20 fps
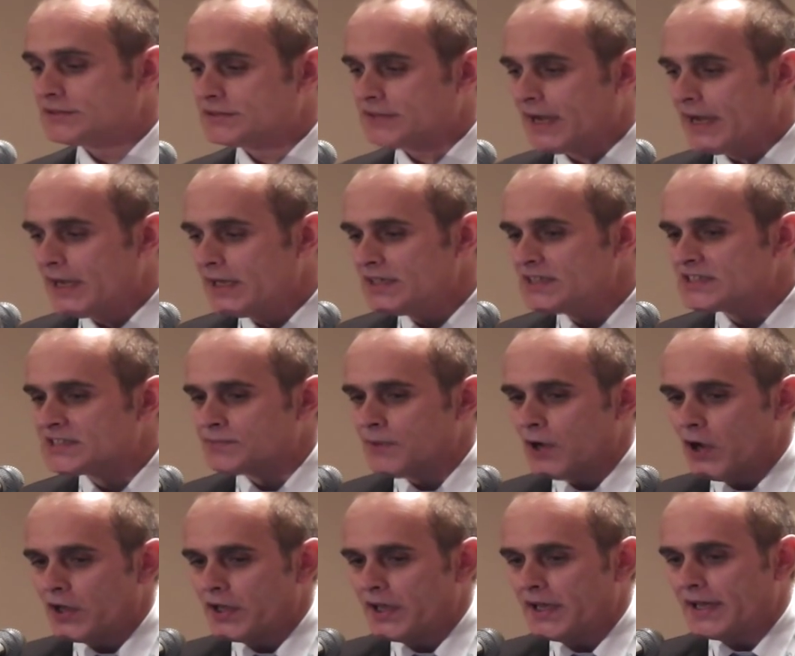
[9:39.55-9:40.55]
Daily
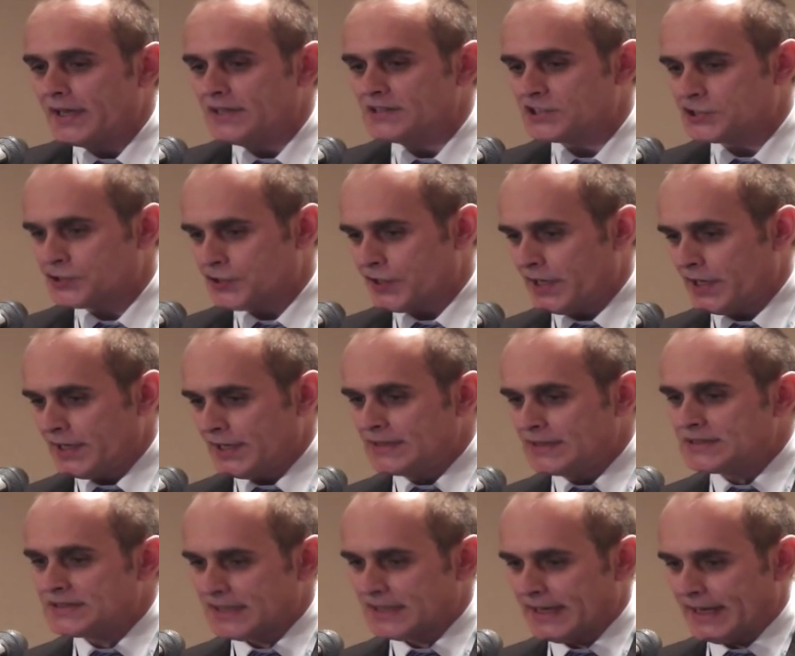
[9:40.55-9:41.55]
smoking in Australian
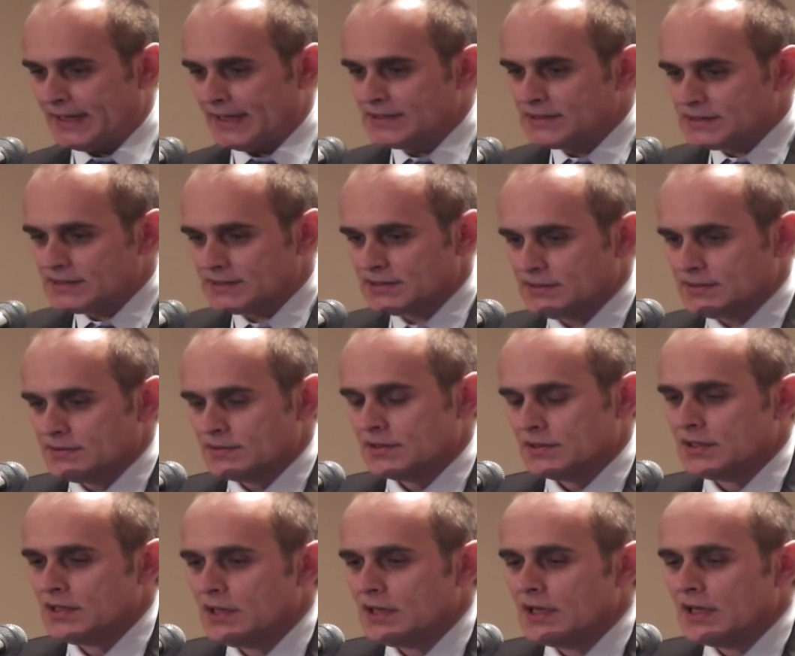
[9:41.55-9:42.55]
teens
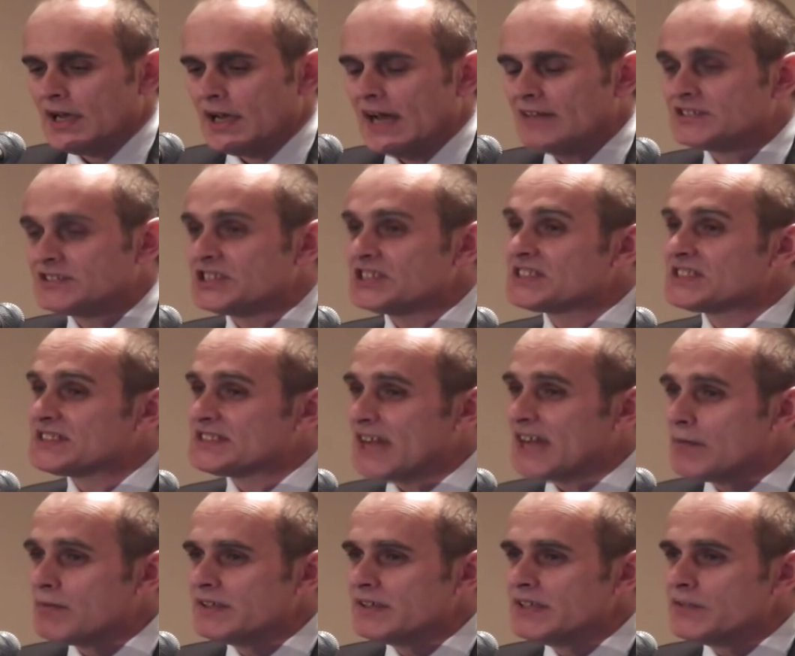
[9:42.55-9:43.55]
has just
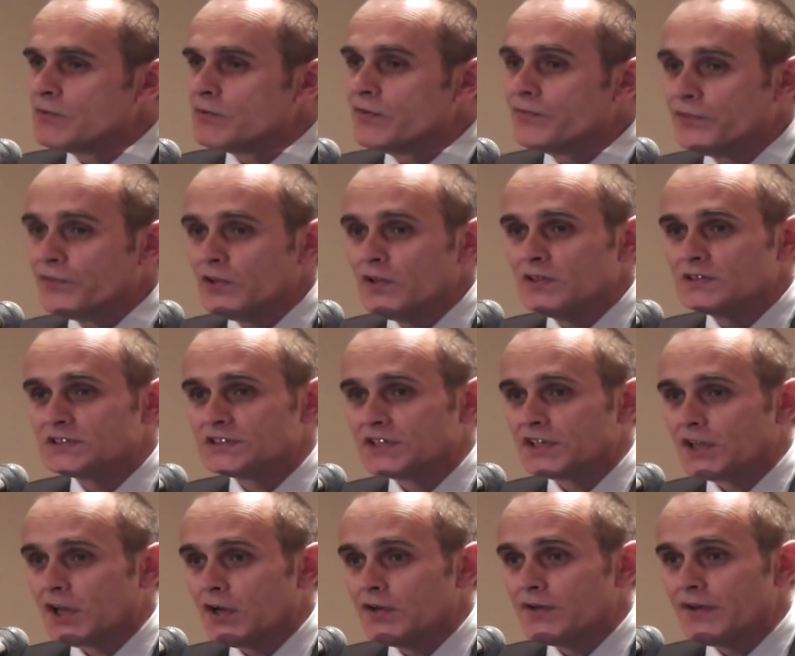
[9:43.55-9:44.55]
stubbornly refused to
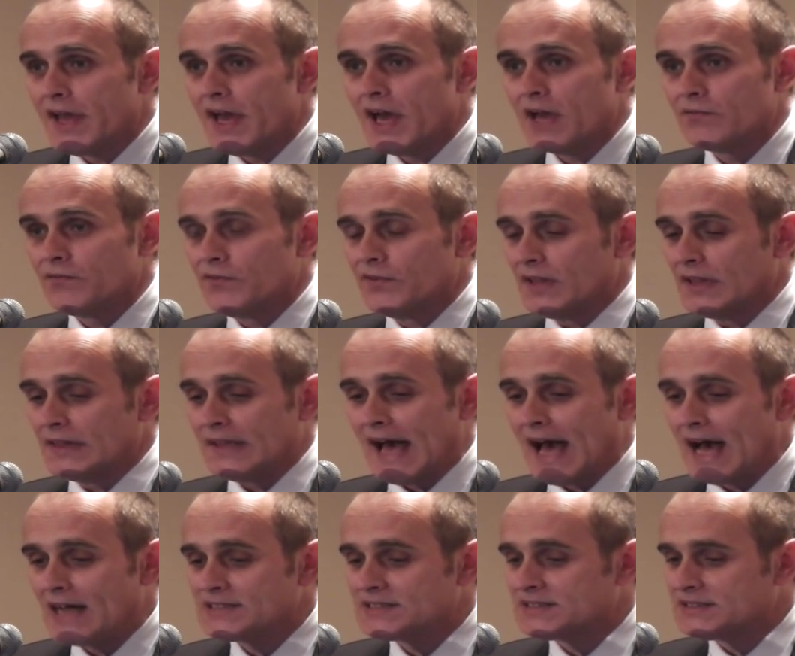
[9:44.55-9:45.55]
go down for the
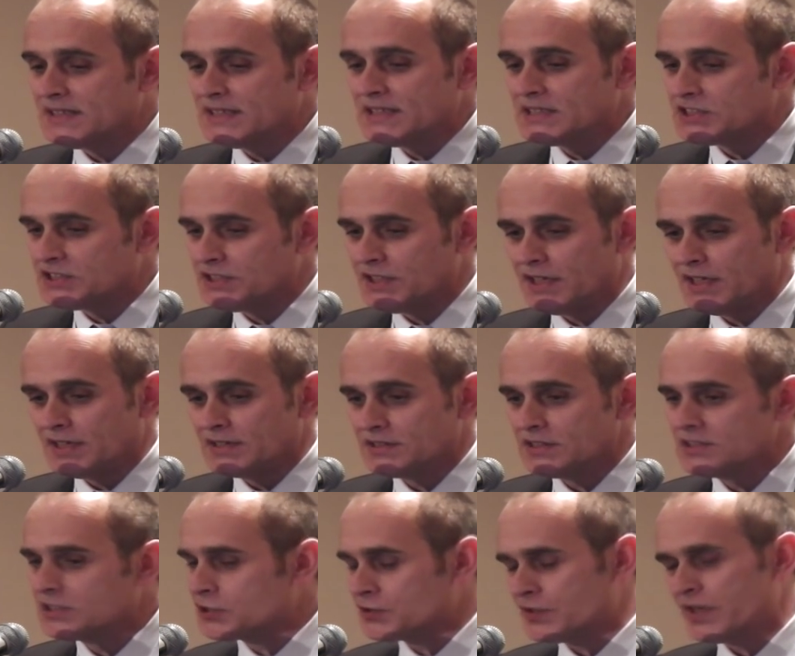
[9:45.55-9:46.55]
last six
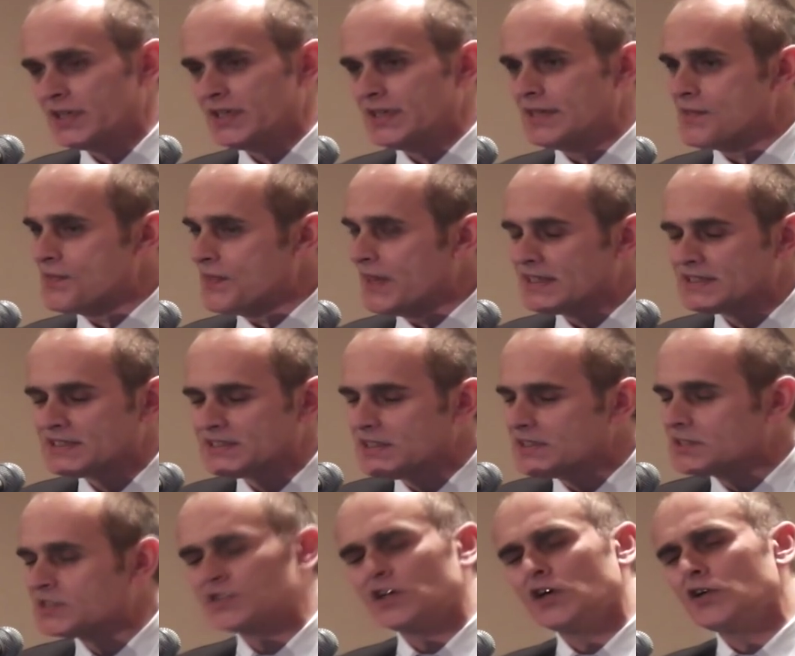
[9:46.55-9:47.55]
years. Australia thinks they're
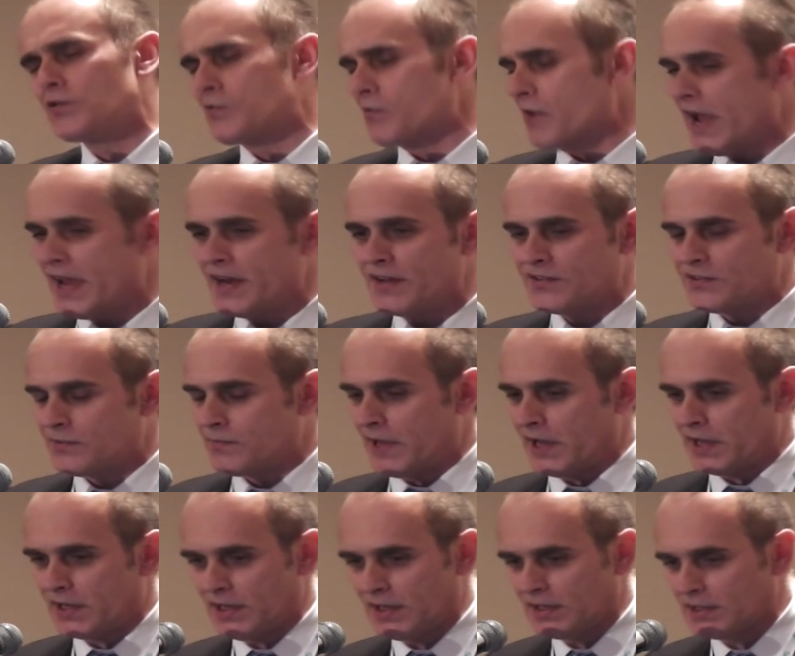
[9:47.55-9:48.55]
so great at
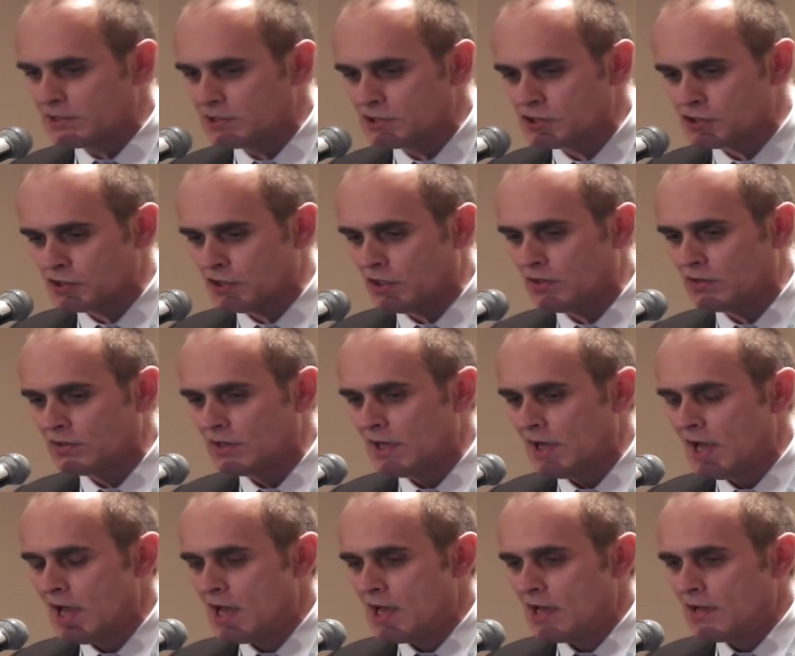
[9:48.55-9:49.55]
tobacco control,
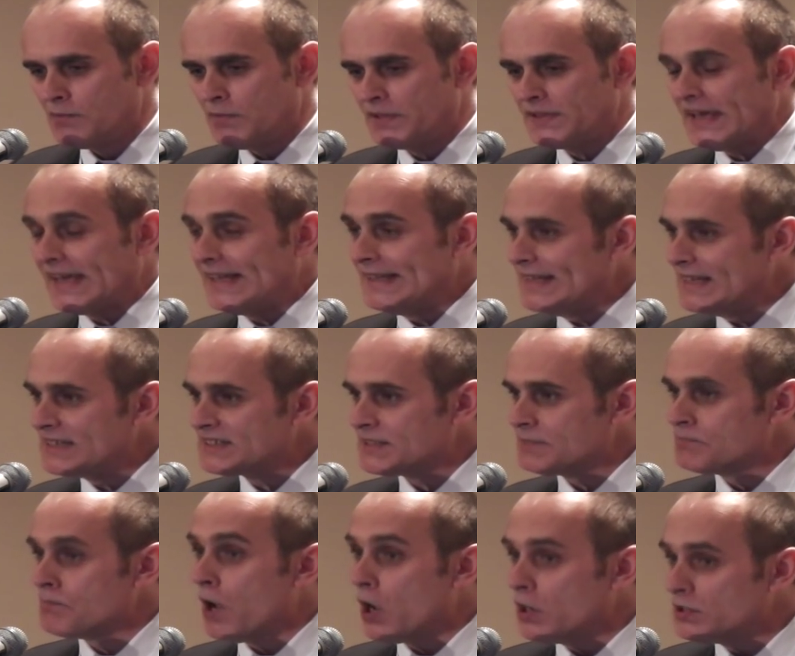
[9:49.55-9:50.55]
but in this
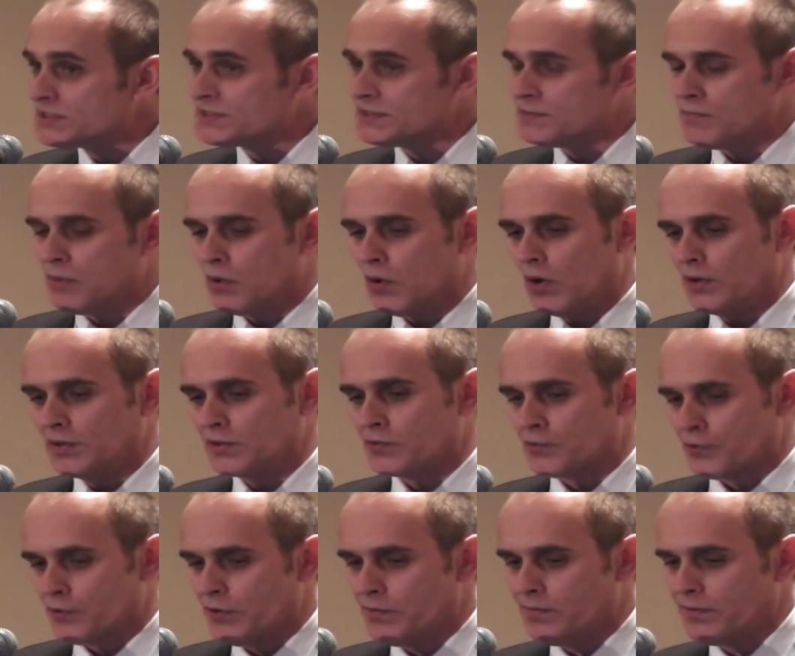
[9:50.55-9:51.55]
in most important
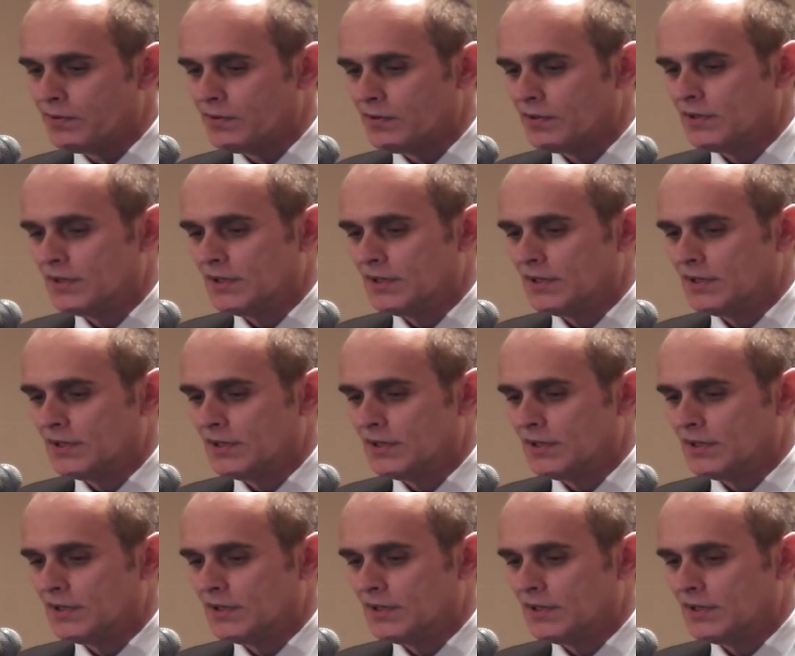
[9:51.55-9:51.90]
group,